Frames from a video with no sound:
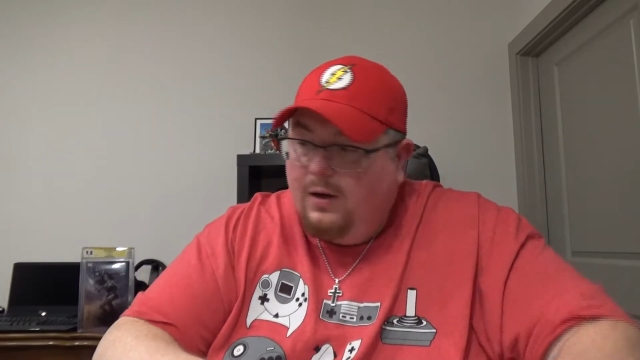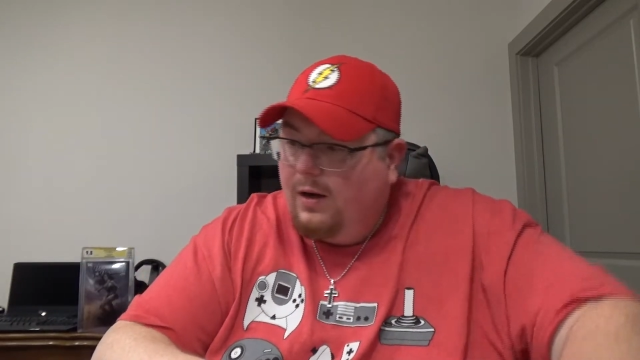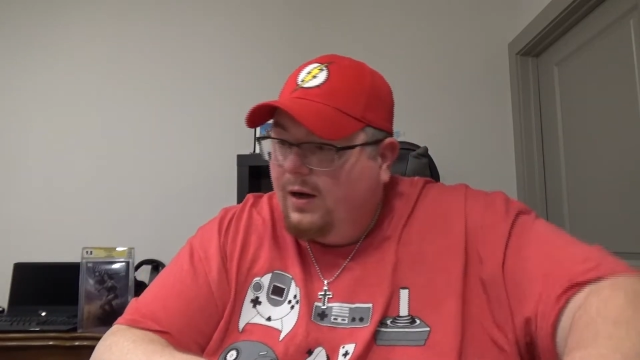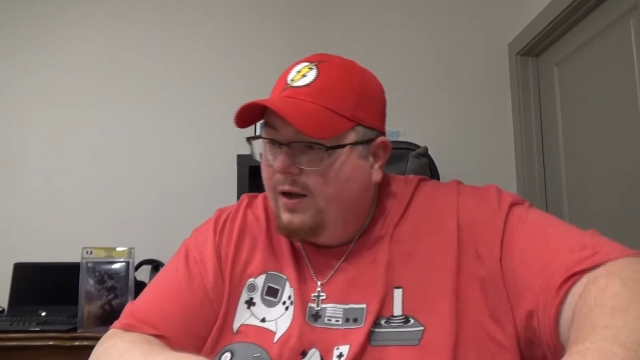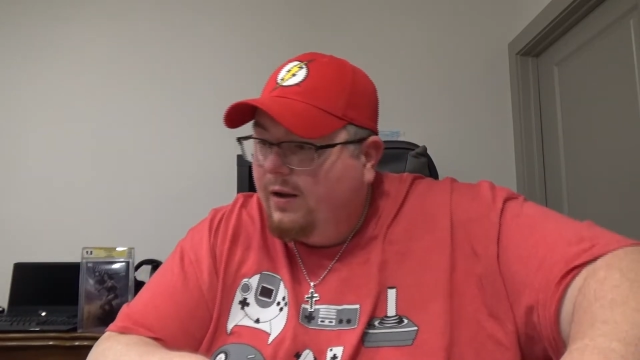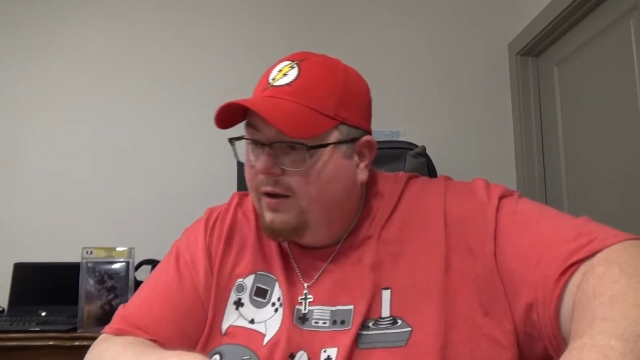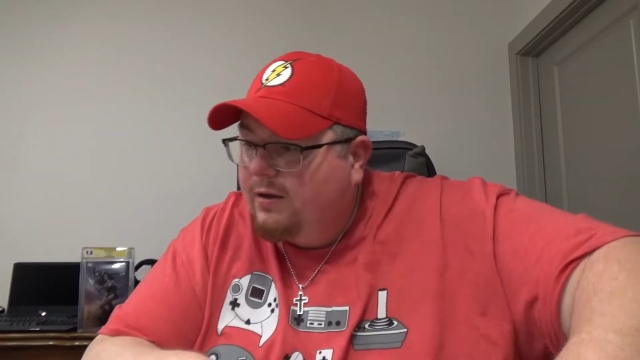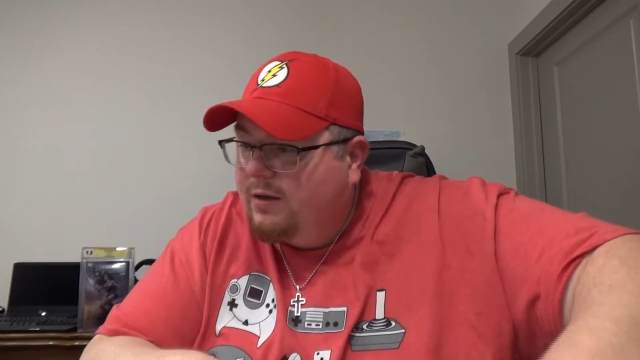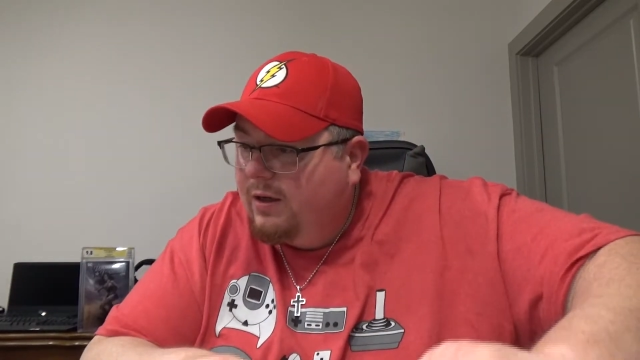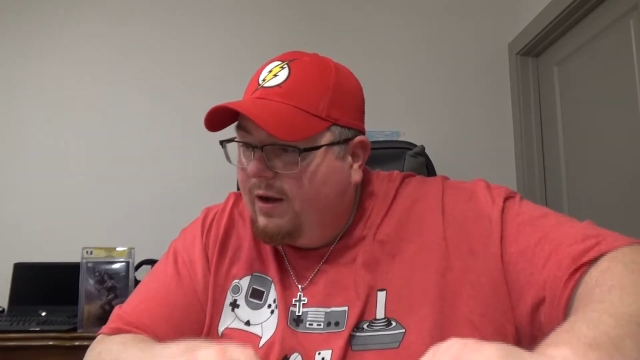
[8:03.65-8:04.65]

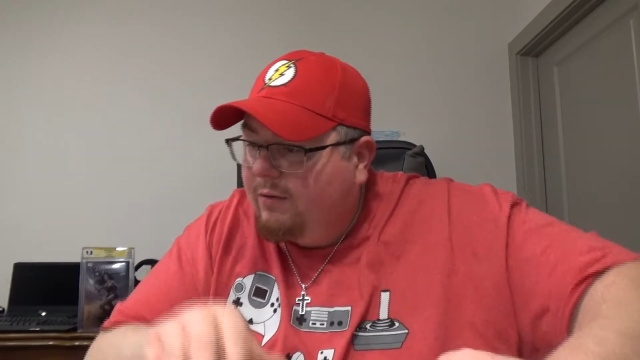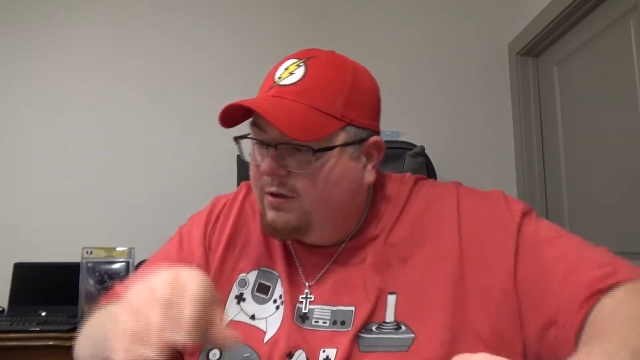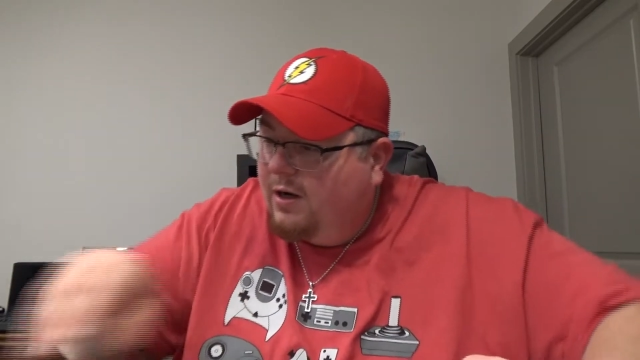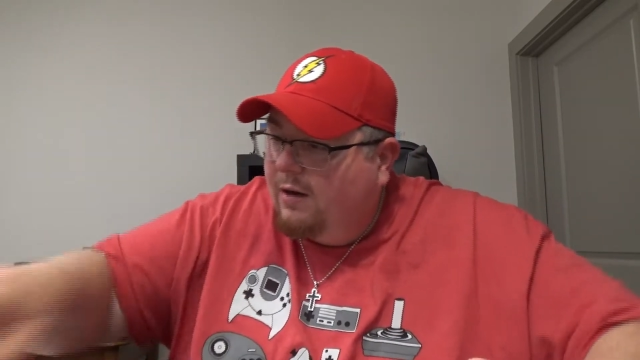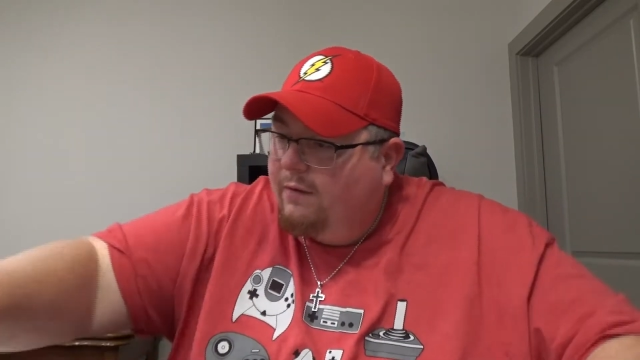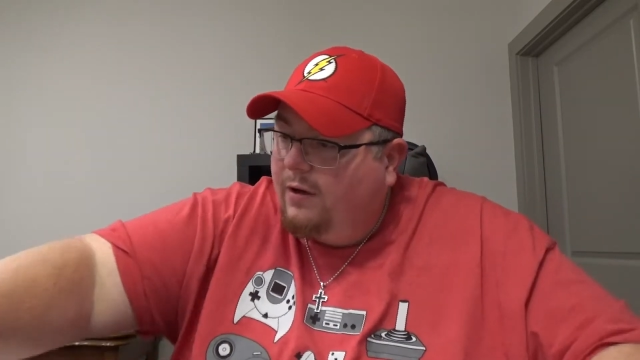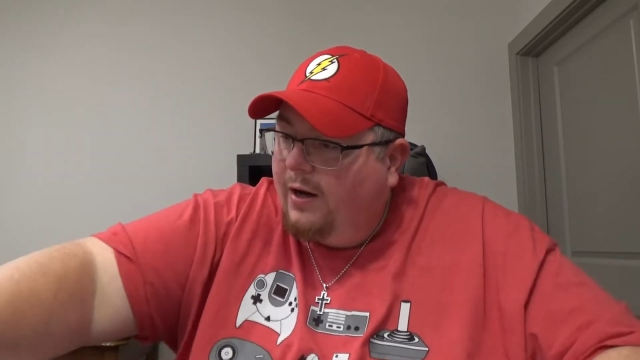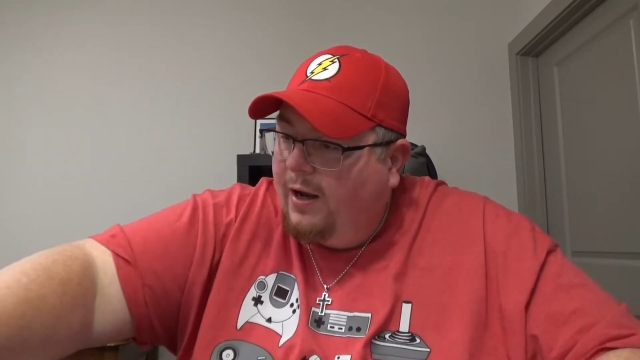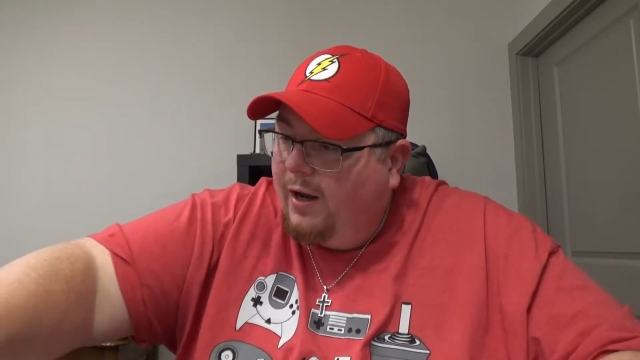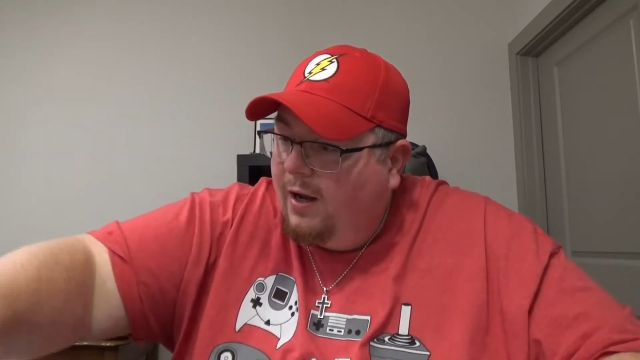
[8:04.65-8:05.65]
Let's see, that was
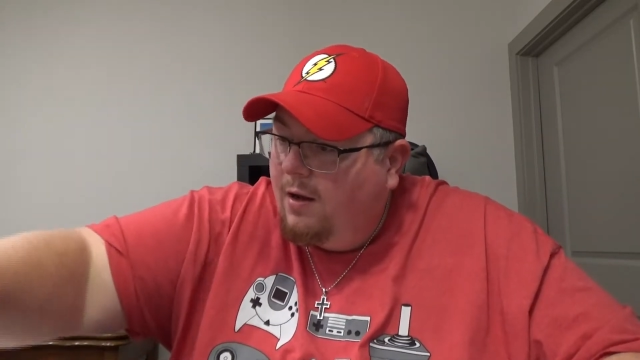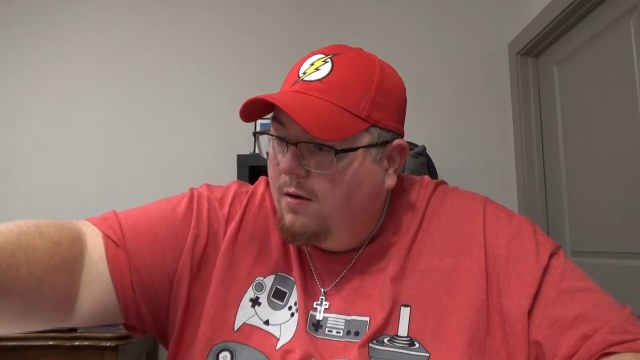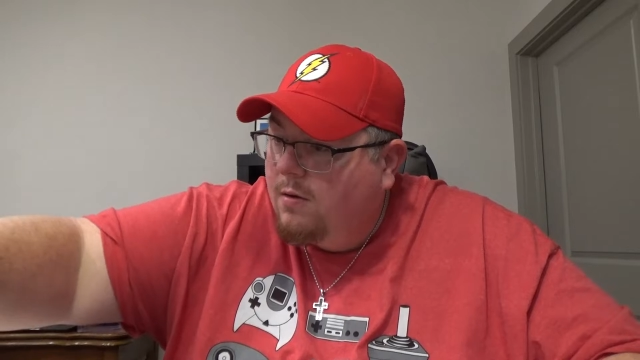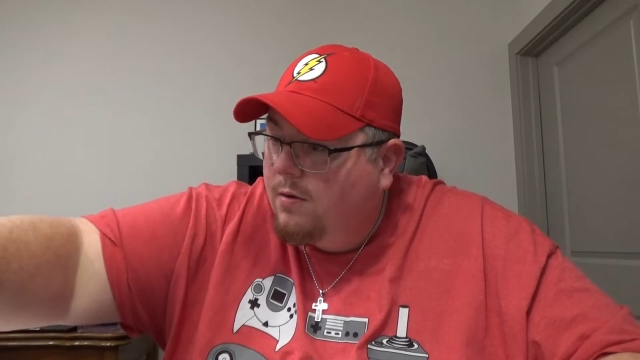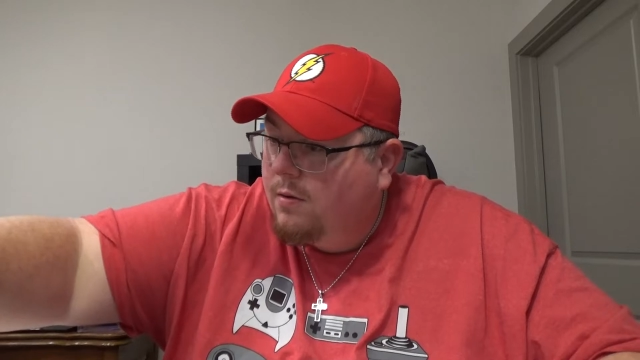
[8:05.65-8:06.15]
cover A.